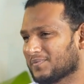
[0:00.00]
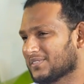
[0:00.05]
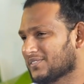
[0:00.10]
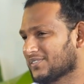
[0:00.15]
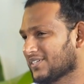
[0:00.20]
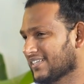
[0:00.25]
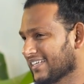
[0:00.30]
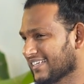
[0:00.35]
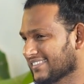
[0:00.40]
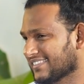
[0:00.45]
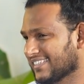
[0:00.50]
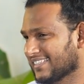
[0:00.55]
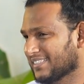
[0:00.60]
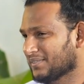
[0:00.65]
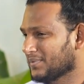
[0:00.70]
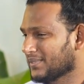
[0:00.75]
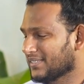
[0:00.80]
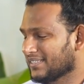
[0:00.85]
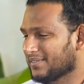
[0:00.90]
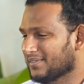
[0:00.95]
is not
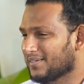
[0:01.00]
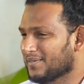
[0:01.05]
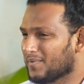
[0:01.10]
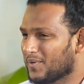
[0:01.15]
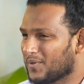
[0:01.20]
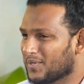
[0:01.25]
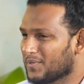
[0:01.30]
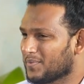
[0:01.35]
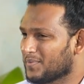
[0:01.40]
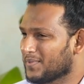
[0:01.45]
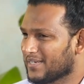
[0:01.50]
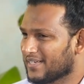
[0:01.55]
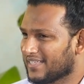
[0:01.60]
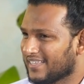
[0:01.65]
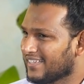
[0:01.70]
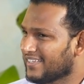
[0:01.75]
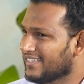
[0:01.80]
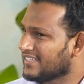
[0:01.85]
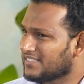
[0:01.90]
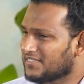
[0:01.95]
excited about a
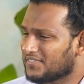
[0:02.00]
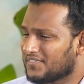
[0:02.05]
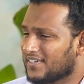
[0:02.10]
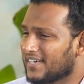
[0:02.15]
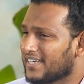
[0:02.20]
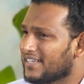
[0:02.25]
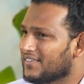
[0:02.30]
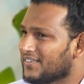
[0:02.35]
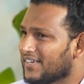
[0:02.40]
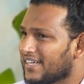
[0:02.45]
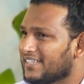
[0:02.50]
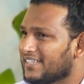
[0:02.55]
birthday, that's fine, right?